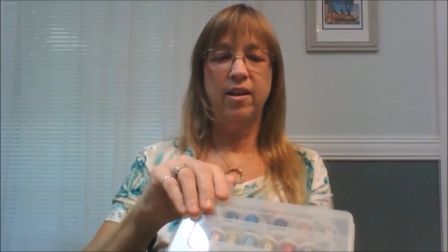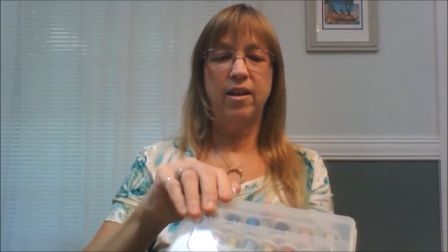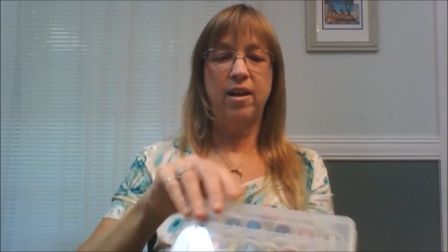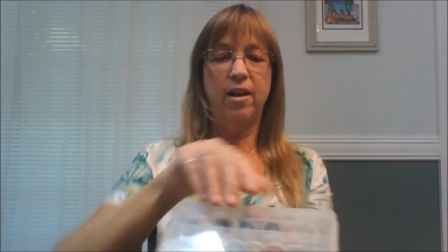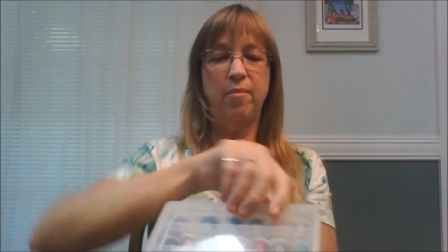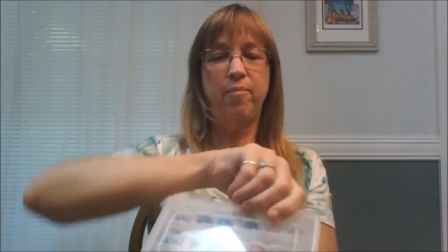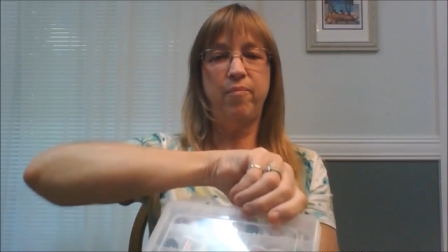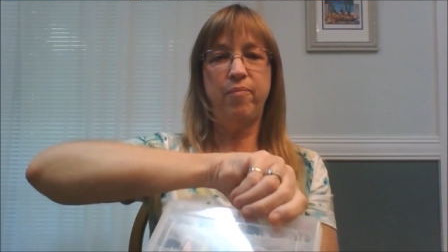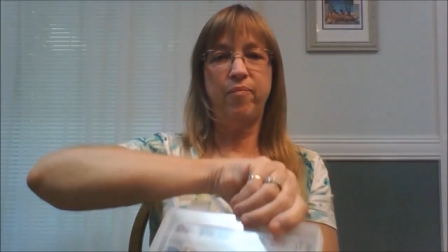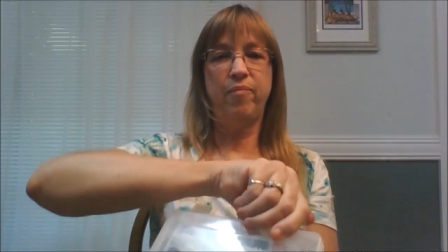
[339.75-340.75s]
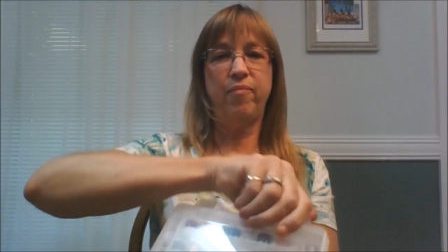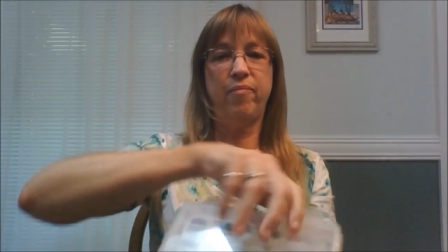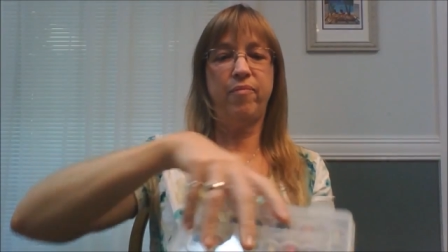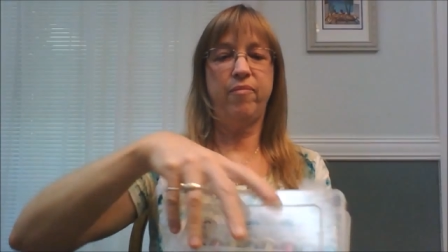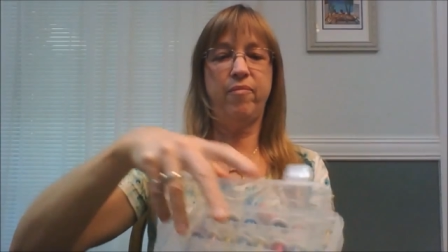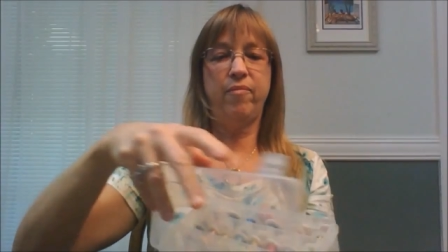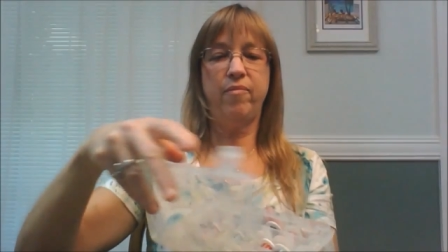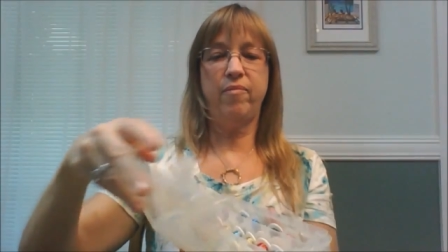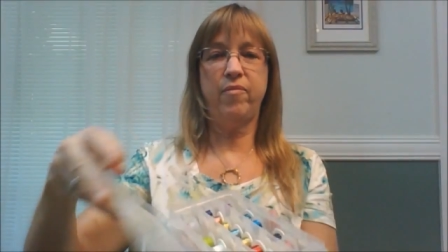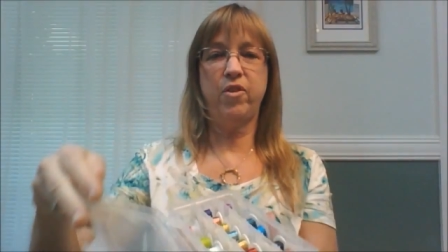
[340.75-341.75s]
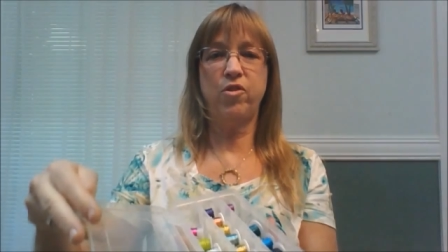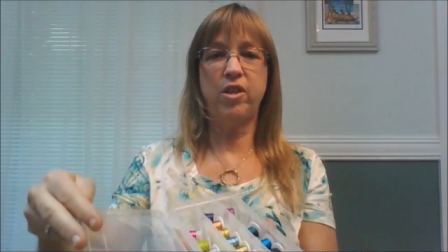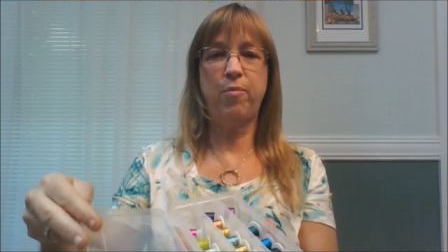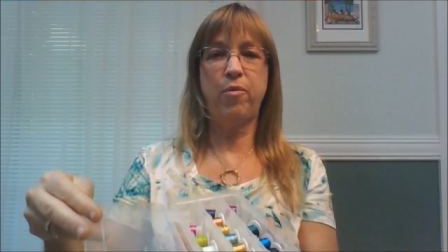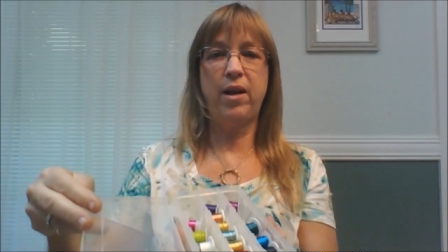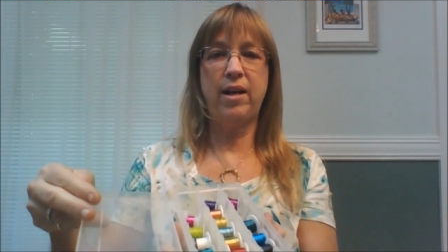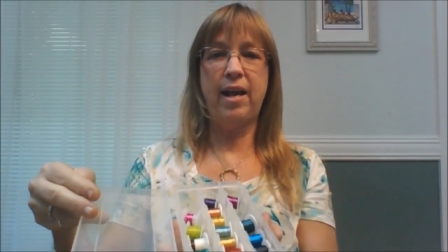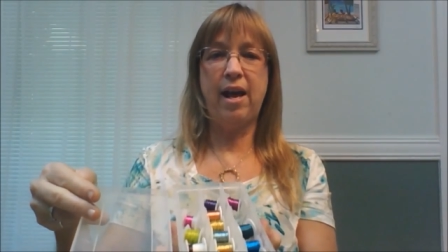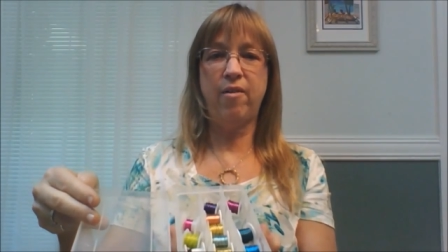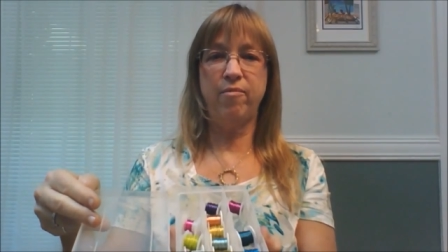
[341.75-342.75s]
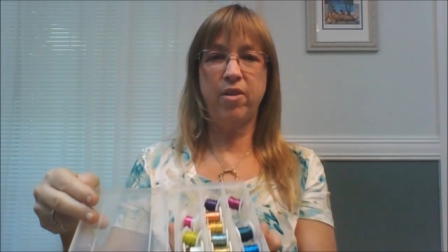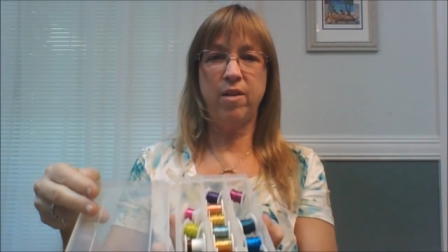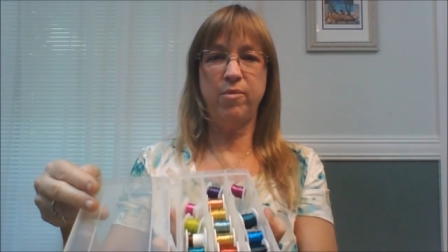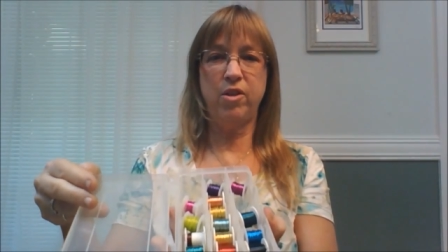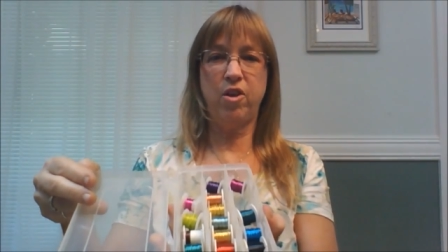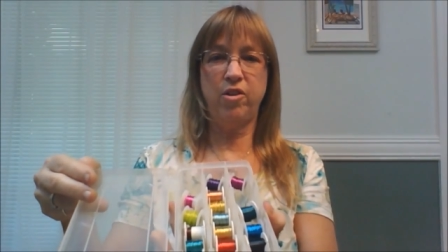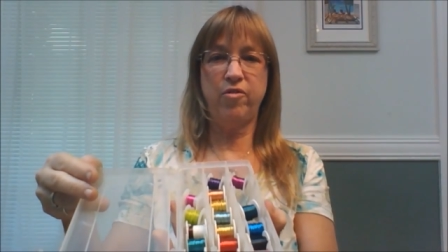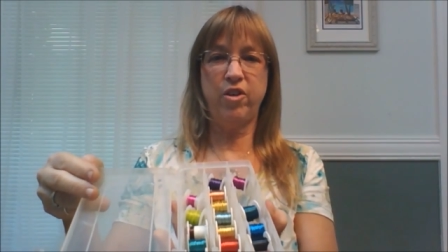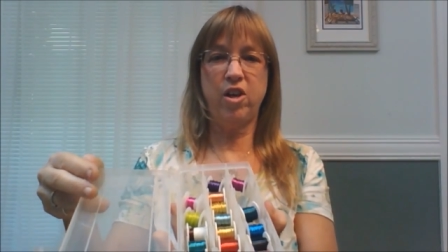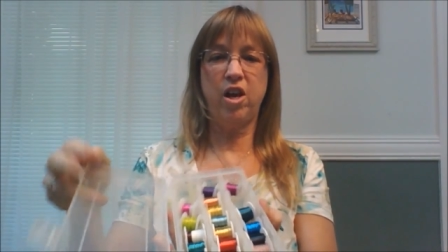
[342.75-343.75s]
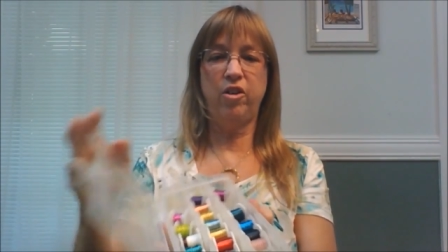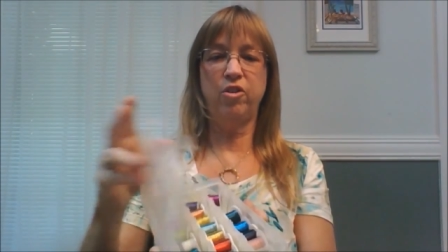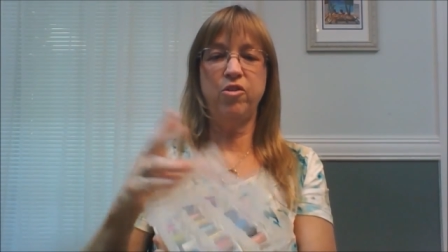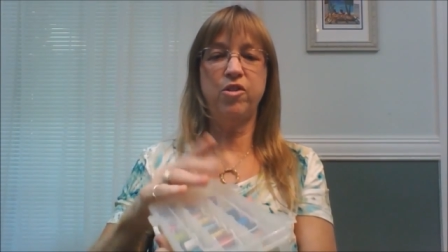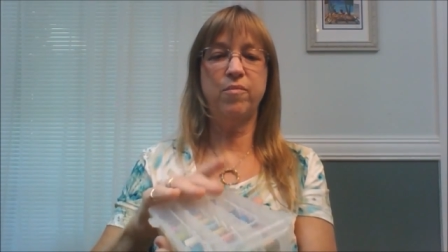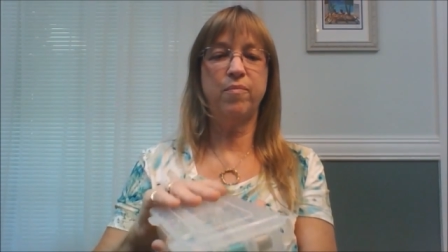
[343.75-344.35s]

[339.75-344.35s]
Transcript: Um, they're separated out. Comes in all different colors.